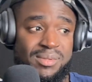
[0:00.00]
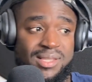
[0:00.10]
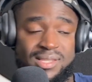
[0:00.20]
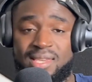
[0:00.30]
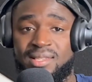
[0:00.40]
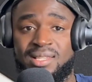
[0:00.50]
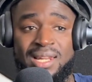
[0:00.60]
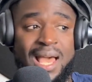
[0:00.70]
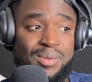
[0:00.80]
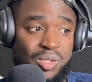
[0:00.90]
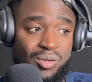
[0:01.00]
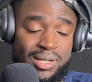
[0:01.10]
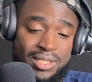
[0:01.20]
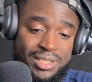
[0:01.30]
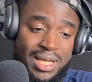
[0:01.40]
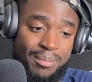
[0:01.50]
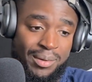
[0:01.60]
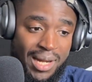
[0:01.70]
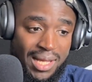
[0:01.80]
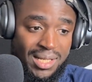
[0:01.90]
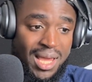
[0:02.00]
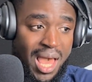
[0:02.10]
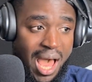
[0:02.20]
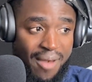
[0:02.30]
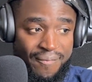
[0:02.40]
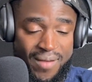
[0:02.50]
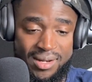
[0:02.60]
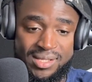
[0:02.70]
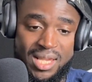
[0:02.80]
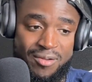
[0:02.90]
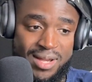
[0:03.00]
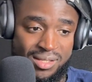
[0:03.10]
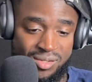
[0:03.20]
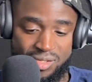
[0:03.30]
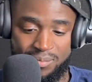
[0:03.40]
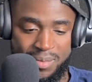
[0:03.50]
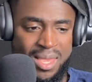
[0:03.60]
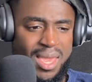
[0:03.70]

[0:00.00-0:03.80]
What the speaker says: This geezer is an absolute legend. I'm glad I finally started reacting to him